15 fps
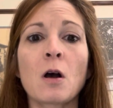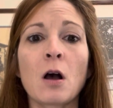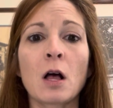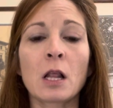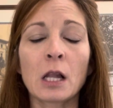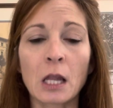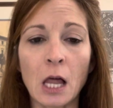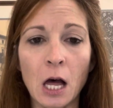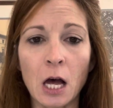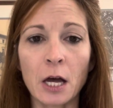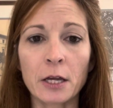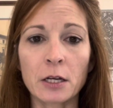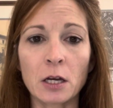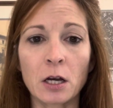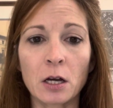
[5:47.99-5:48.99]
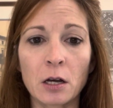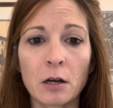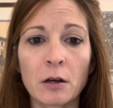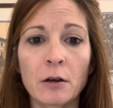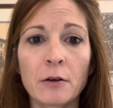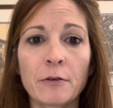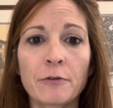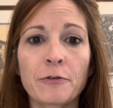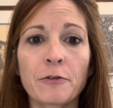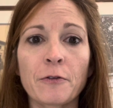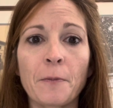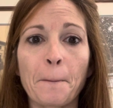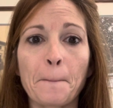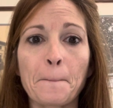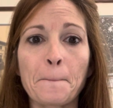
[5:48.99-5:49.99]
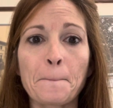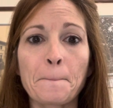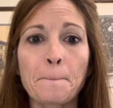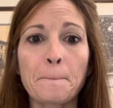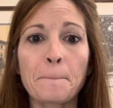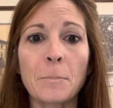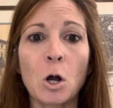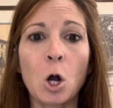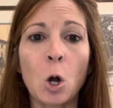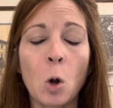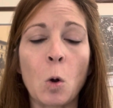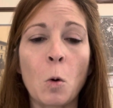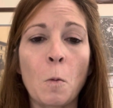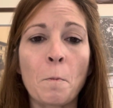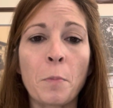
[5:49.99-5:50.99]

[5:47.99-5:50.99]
A lot of home